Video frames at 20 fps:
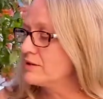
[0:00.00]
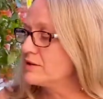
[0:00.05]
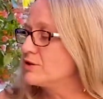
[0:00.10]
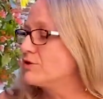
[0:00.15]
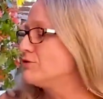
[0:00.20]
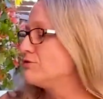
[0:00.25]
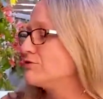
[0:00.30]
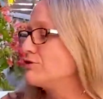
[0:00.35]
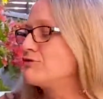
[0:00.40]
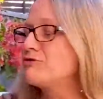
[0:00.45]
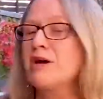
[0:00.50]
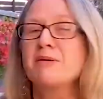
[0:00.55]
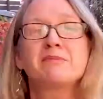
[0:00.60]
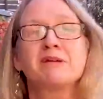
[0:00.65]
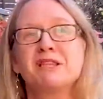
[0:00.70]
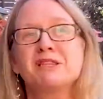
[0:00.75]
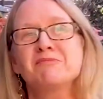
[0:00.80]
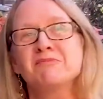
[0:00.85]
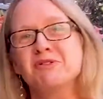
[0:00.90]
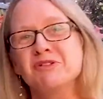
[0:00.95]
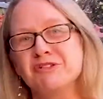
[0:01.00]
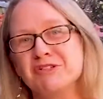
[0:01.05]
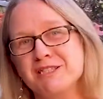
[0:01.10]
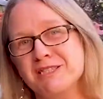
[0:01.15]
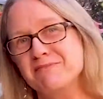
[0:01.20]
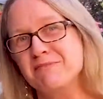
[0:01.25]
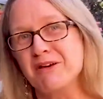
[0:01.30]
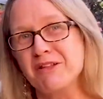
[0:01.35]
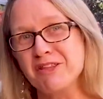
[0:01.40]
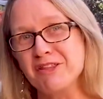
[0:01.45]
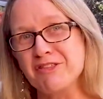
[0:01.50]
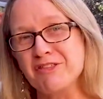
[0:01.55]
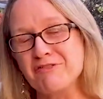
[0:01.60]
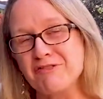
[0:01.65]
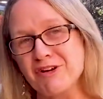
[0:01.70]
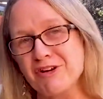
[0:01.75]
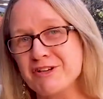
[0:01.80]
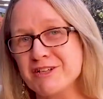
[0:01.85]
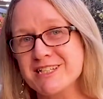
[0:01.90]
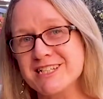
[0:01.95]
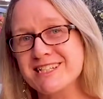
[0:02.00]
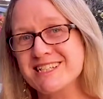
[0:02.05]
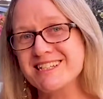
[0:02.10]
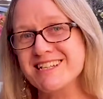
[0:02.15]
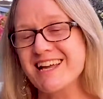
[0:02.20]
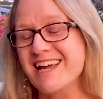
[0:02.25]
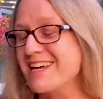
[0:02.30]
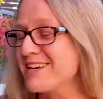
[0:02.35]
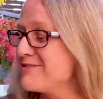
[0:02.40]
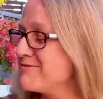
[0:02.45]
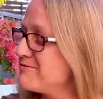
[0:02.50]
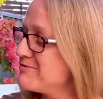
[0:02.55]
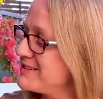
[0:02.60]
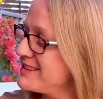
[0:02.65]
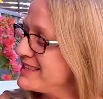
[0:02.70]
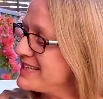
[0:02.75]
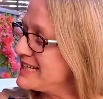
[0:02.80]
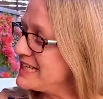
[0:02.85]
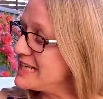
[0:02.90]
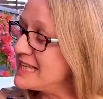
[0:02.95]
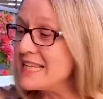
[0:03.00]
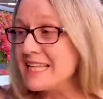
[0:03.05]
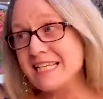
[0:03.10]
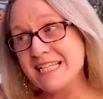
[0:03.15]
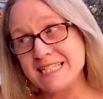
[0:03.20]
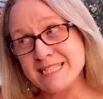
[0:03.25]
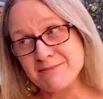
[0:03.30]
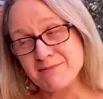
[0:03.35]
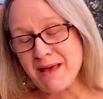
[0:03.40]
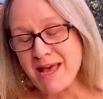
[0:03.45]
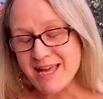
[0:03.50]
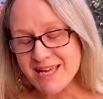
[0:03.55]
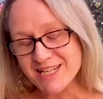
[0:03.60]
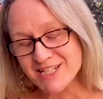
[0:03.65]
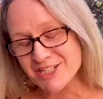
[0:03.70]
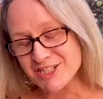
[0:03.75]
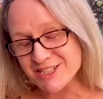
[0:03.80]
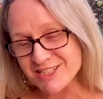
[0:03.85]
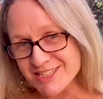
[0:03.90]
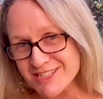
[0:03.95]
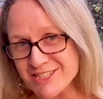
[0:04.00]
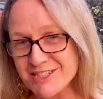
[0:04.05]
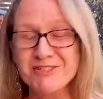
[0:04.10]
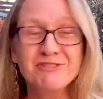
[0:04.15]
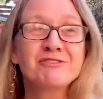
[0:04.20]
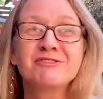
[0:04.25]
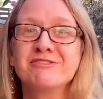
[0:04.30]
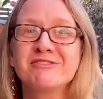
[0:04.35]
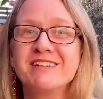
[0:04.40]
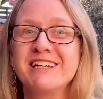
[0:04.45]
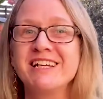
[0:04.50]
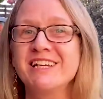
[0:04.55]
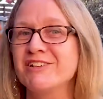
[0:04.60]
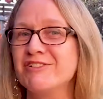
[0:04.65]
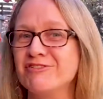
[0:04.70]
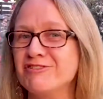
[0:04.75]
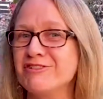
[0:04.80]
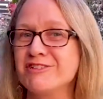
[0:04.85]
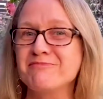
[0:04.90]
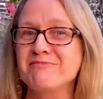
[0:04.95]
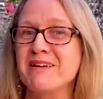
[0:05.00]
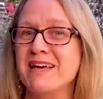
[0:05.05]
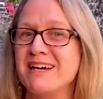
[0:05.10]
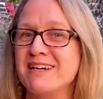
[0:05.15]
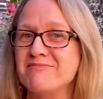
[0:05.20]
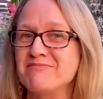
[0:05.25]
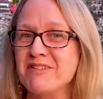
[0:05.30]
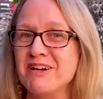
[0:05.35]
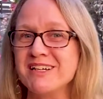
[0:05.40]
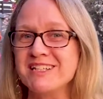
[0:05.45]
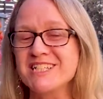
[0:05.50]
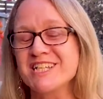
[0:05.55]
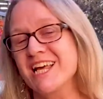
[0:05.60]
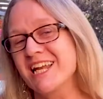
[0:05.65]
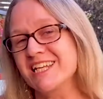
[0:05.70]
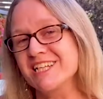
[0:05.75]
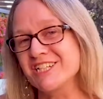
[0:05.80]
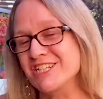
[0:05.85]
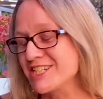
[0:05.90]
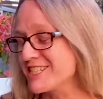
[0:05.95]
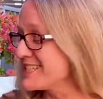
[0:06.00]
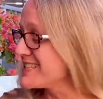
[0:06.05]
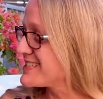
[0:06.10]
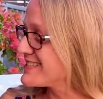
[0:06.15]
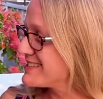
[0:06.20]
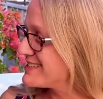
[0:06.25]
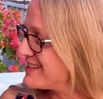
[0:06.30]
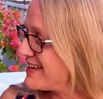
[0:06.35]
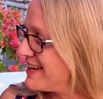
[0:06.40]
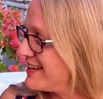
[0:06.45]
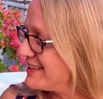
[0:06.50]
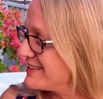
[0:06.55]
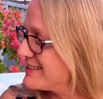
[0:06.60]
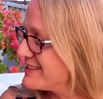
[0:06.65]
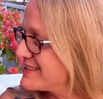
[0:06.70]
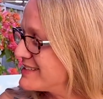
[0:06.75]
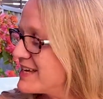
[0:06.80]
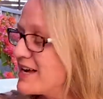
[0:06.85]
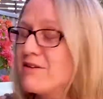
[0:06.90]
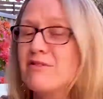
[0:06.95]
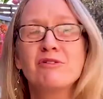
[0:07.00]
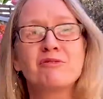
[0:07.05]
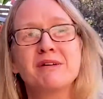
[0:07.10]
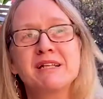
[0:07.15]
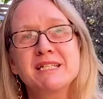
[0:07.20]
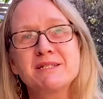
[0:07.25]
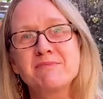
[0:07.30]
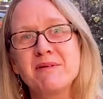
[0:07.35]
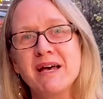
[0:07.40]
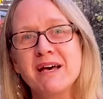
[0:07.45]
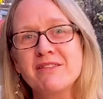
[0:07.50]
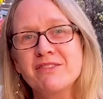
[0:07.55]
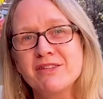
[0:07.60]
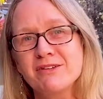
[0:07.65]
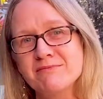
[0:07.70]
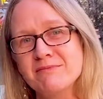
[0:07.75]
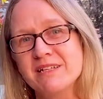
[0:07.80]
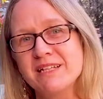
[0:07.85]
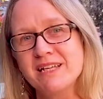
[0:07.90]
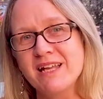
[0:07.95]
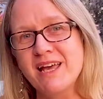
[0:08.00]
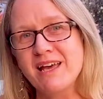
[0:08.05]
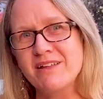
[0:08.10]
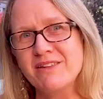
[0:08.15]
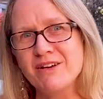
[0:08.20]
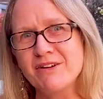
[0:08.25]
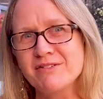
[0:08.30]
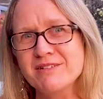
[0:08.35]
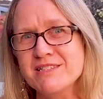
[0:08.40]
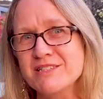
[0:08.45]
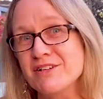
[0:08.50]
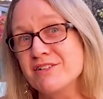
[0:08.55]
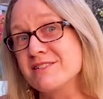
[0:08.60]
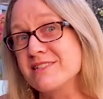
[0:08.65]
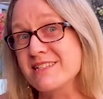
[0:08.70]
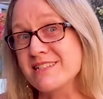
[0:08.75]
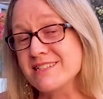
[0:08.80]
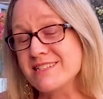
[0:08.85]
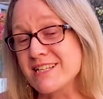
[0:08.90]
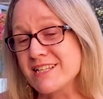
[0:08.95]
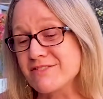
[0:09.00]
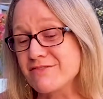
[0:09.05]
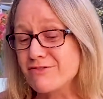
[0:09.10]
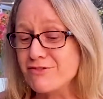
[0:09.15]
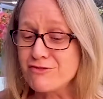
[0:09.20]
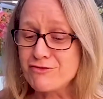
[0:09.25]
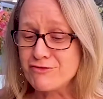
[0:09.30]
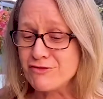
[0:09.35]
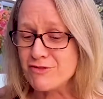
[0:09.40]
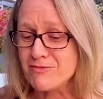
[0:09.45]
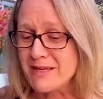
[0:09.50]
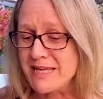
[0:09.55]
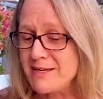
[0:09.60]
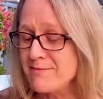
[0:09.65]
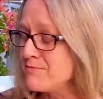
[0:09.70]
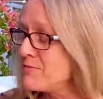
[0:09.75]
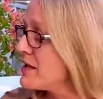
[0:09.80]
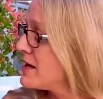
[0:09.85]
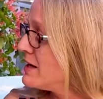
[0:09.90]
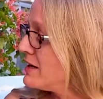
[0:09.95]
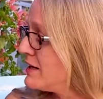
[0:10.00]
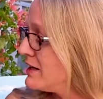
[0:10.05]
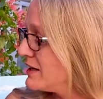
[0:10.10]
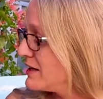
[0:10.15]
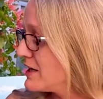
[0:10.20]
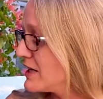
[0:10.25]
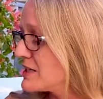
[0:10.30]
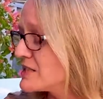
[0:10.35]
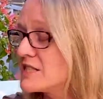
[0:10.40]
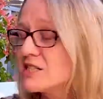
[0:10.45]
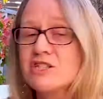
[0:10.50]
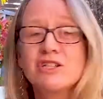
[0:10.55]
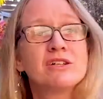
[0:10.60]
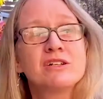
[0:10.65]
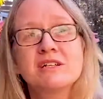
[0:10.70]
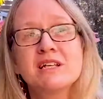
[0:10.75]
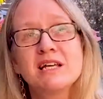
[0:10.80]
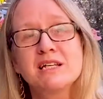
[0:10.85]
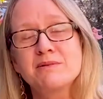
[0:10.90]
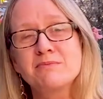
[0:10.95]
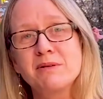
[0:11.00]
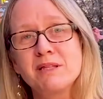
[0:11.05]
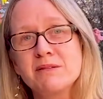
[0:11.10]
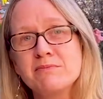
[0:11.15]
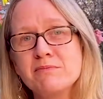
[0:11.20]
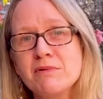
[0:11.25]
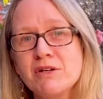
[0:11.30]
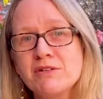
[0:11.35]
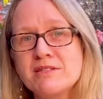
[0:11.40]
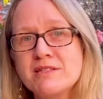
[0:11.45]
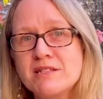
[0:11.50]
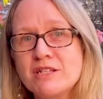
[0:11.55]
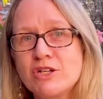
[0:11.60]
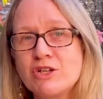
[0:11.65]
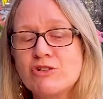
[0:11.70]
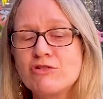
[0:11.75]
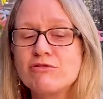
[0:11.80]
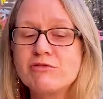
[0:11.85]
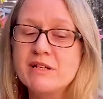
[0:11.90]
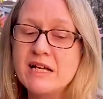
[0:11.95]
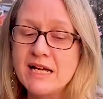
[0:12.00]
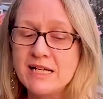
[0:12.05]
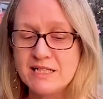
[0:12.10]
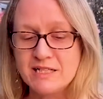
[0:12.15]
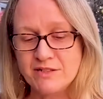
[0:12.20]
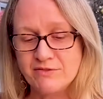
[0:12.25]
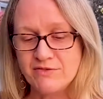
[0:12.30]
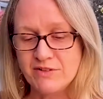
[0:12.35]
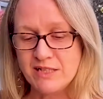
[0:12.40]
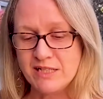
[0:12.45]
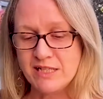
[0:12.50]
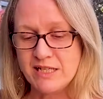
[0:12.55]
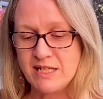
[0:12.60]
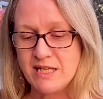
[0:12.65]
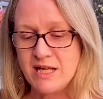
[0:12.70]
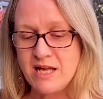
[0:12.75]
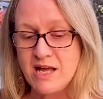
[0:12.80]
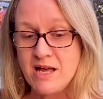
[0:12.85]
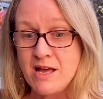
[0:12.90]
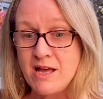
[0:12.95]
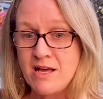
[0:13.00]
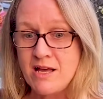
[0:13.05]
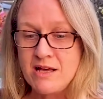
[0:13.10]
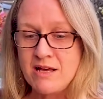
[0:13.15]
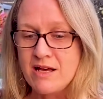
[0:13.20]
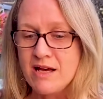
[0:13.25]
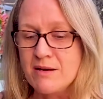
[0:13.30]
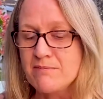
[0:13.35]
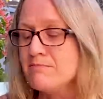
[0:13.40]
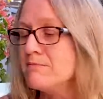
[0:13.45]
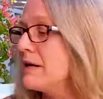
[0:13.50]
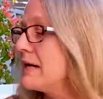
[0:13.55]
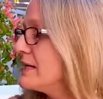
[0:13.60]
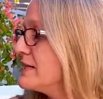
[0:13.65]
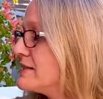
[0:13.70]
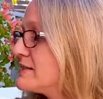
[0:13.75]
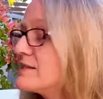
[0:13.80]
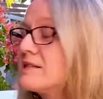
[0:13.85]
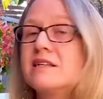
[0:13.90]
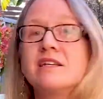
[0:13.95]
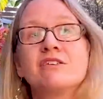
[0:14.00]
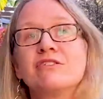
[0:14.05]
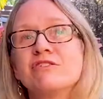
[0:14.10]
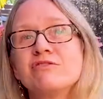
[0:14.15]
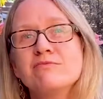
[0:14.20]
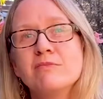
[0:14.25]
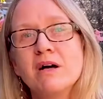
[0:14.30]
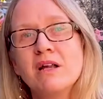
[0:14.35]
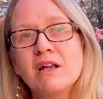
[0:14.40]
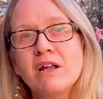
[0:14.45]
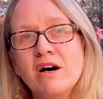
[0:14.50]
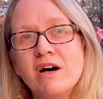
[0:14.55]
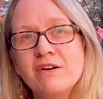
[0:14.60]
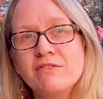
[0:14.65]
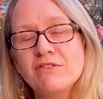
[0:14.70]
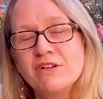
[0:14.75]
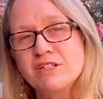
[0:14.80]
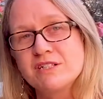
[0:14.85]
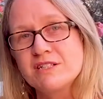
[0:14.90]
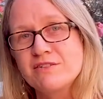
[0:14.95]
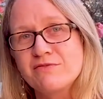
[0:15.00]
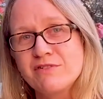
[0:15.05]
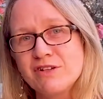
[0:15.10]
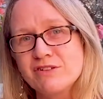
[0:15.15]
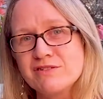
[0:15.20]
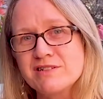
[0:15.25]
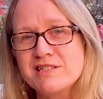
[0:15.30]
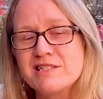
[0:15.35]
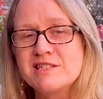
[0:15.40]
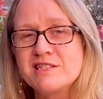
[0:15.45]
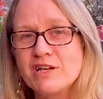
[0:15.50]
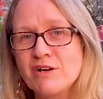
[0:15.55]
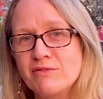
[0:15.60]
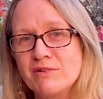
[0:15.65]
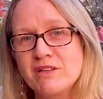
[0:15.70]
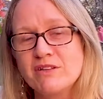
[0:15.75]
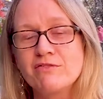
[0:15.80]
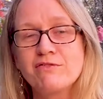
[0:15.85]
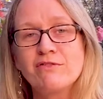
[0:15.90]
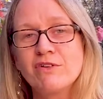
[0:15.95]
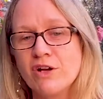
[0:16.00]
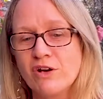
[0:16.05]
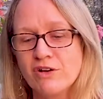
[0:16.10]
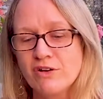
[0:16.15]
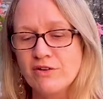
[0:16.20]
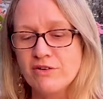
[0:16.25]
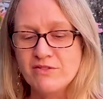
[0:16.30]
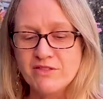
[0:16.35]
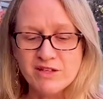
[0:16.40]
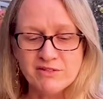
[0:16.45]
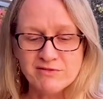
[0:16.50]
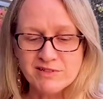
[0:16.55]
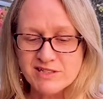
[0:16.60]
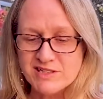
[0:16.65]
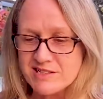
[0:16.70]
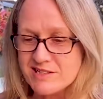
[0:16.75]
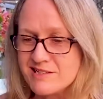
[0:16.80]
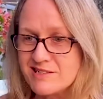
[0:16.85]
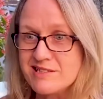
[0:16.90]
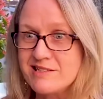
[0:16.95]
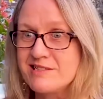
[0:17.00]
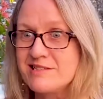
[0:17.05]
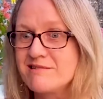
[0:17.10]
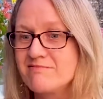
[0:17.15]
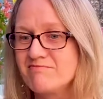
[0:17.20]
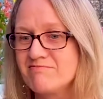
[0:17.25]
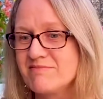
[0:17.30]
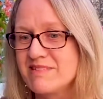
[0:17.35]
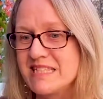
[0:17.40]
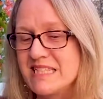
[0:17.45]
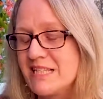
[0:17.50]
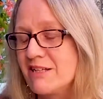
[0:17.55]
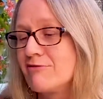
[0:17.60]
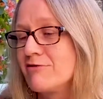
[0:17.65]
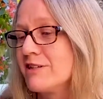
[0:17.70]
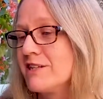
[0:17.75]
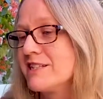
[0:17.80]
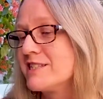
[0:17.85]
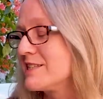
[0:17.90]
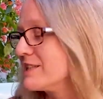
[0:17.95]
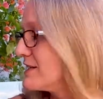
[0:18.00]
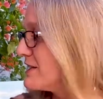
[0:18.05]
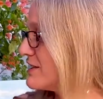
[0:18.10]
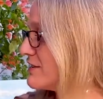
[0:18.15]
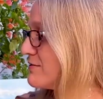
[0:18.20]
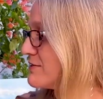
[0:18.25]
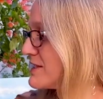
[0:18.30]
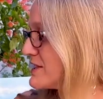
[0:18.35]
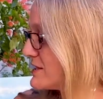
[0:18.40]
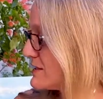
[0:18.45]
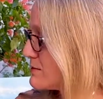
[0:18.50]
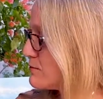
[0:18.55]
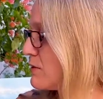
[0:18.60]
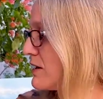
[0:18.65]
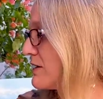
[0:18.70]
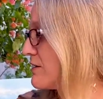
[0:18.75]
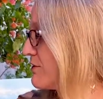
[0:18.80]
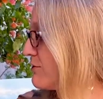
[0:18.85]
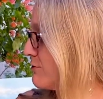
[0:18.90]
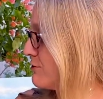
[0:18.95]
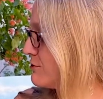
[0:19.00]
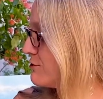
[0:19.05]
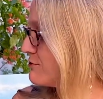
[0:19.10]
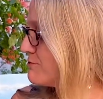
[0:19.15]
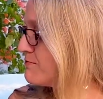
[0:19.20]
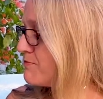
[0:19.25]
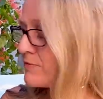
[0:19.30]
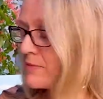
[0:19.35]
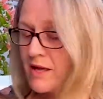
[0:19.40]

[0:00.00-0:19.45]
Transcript: called Grabbing the Muse by the Throat. And within these pages you will hear all about my challenges and how I went about them and how they were so successful for me. It actually turned out to be the most creatively amazing year of my life. I just felt so in the flow. There was just synchronicity. It was just wonderful.